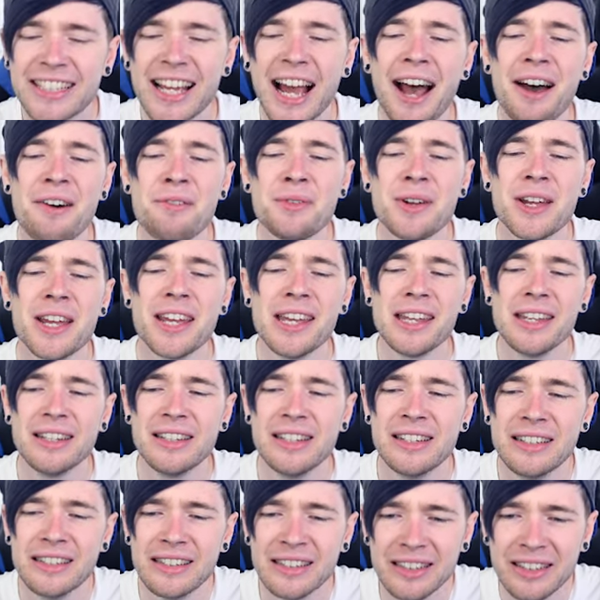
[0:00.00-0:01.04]

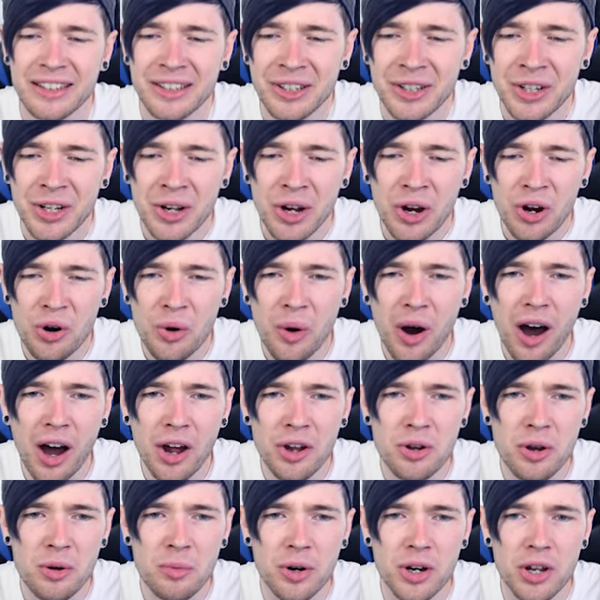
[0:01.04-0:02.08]
Gavin, who are
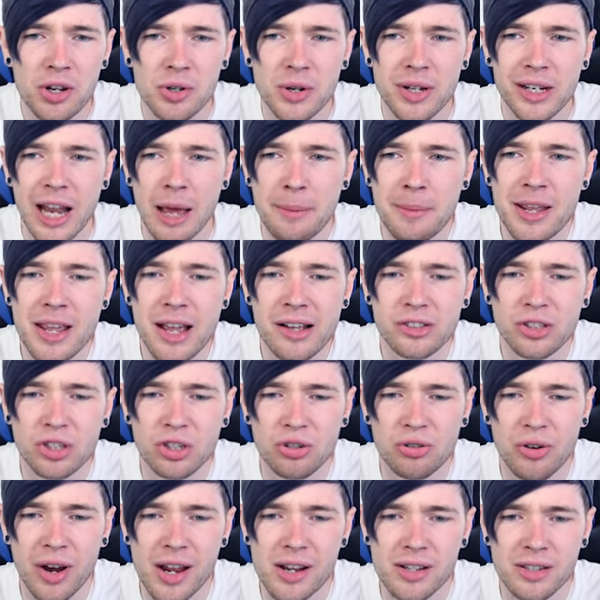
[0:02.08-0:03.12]
you and what are you doing? Let me get
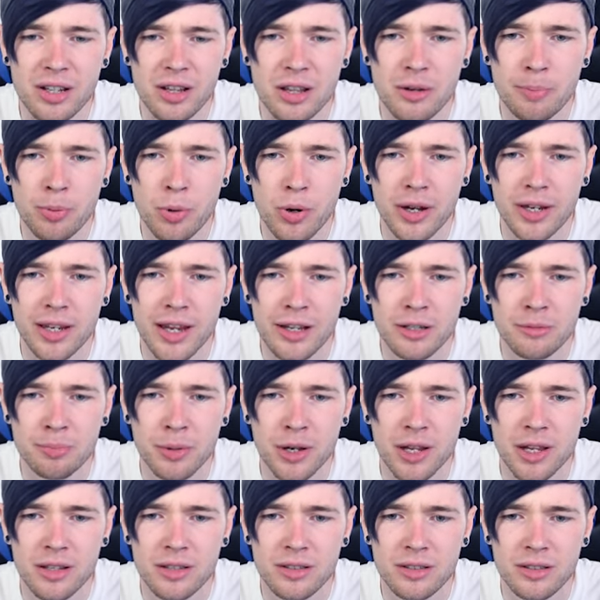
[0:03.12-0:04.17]
straight to the point. Yes,
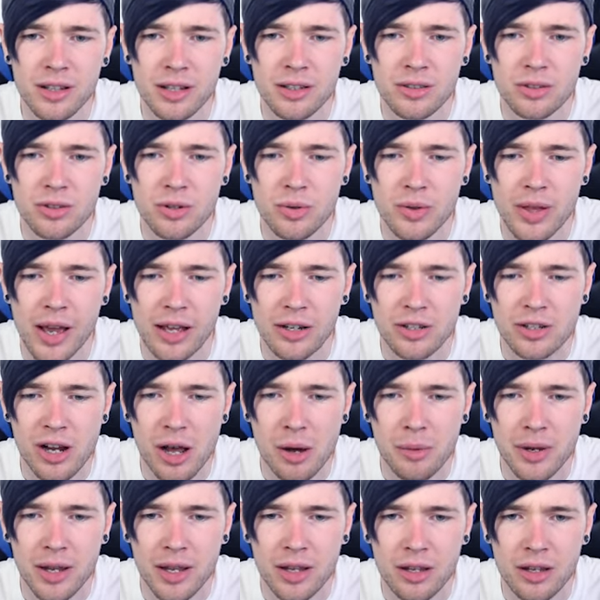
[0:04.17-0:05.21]
please. Let's do that,
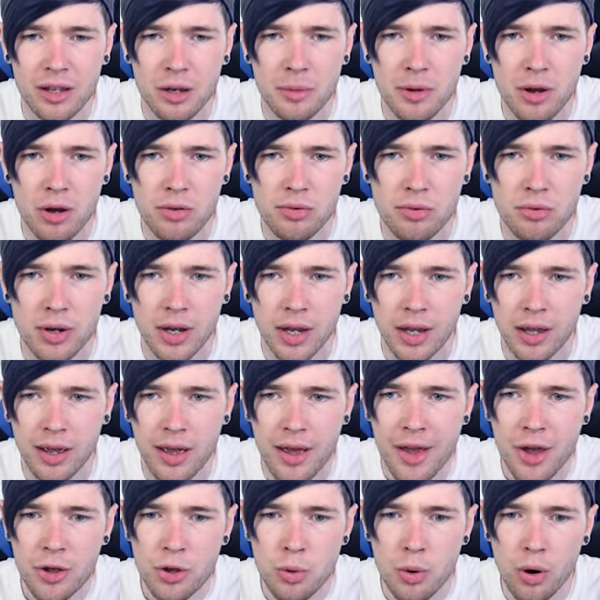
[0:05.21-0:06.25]
shall we? Can we go through here?
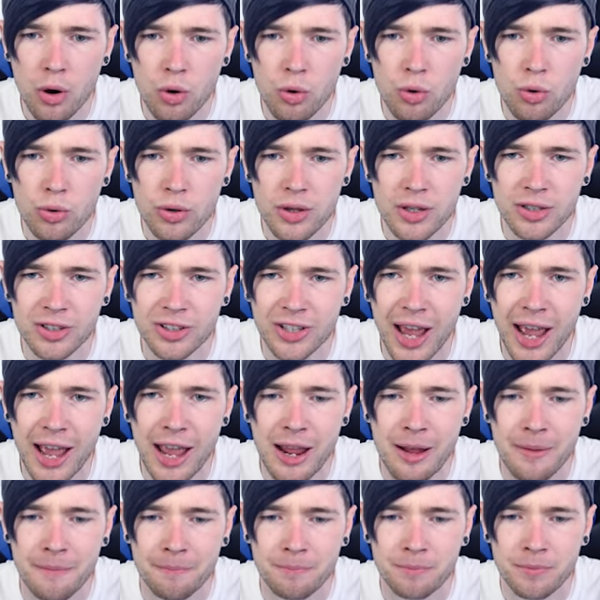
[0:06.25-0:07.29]
You are all the
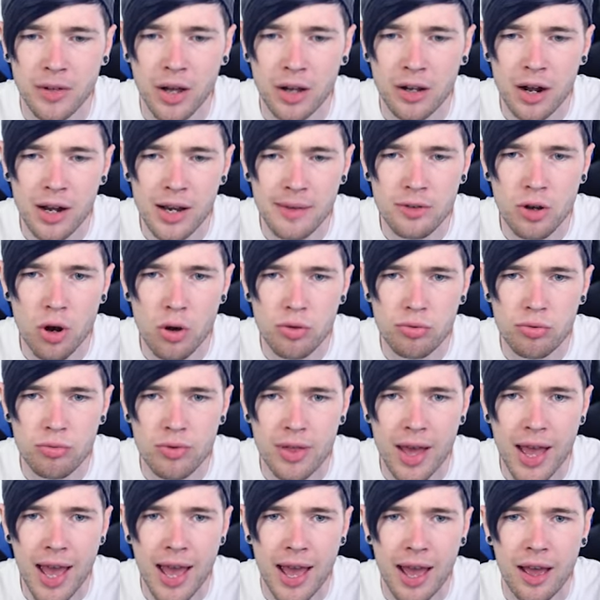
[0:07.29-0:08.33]
same. I can't even go through
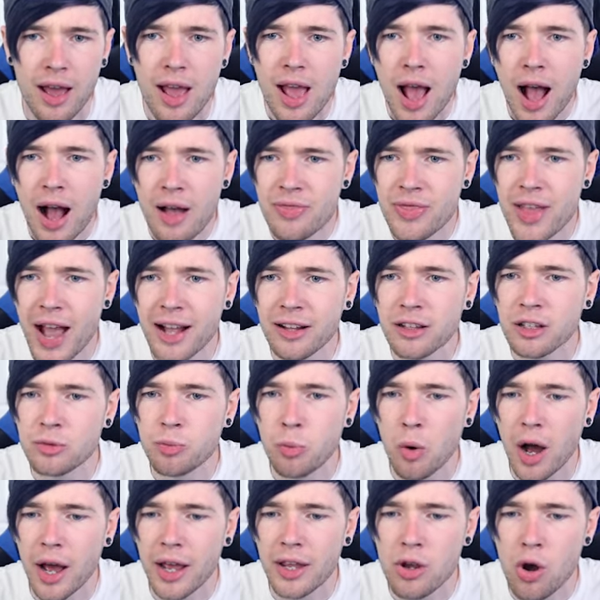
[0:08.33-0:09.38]
there. And that's
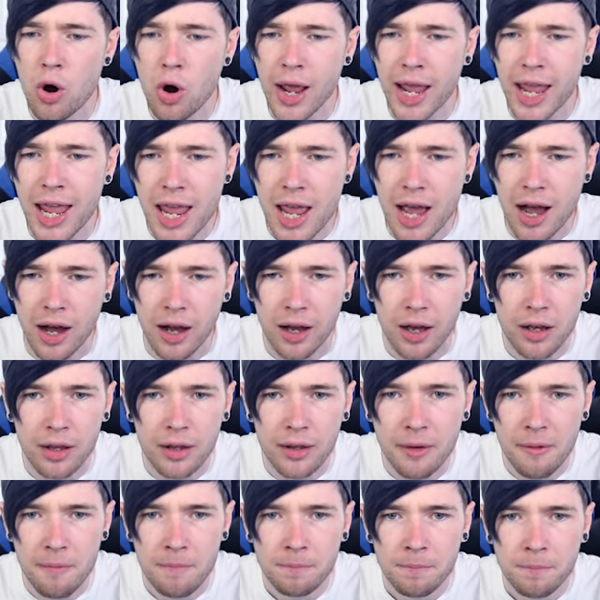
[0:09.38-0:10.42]
why you're here.
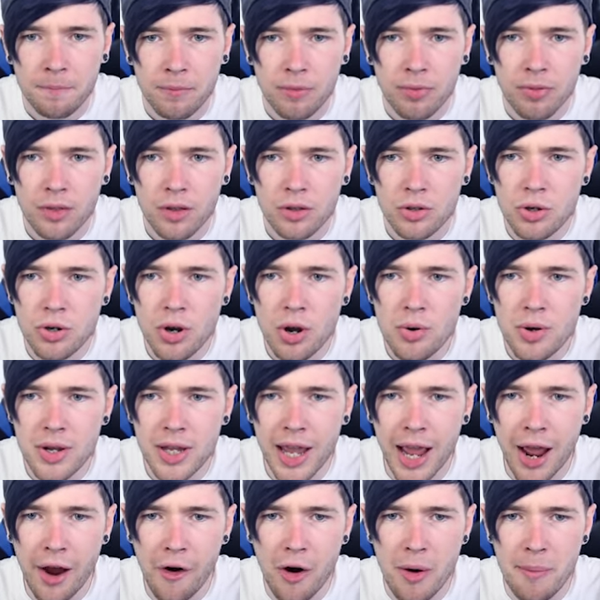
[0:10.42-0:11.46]
You don't
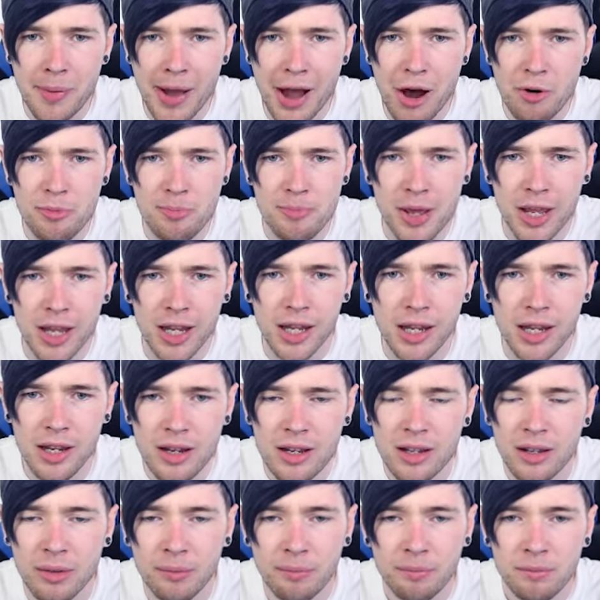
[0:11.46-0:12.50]
care about
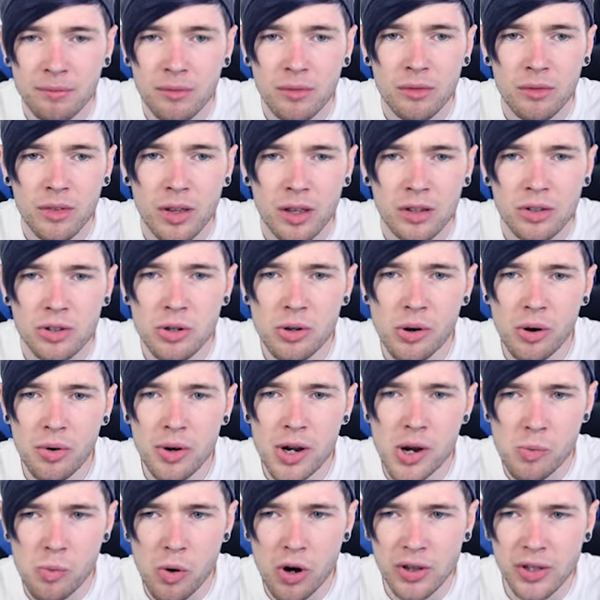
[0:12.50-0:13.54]
me. You
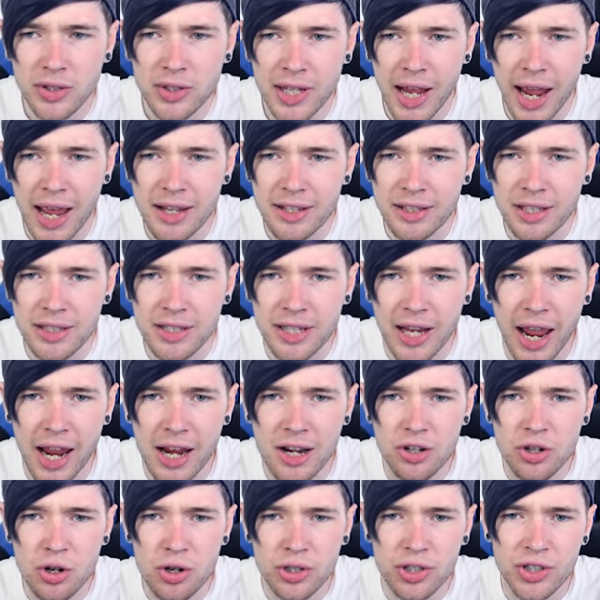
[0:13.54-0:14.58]
only want to
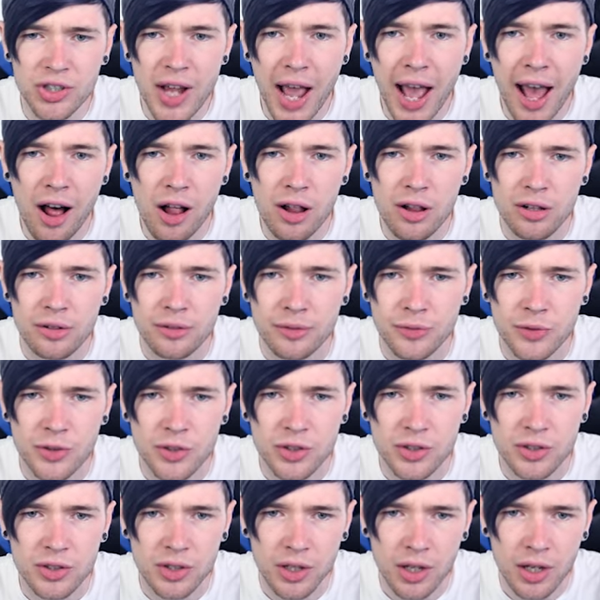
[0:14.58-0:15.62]
entertain
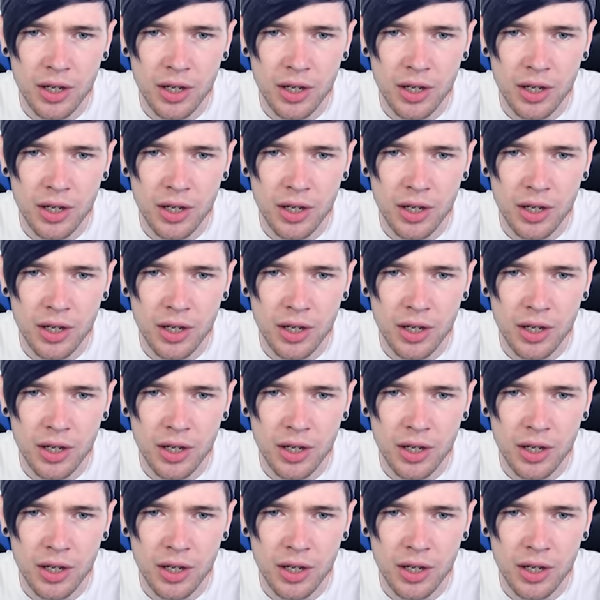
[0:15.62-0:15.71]
yourselves.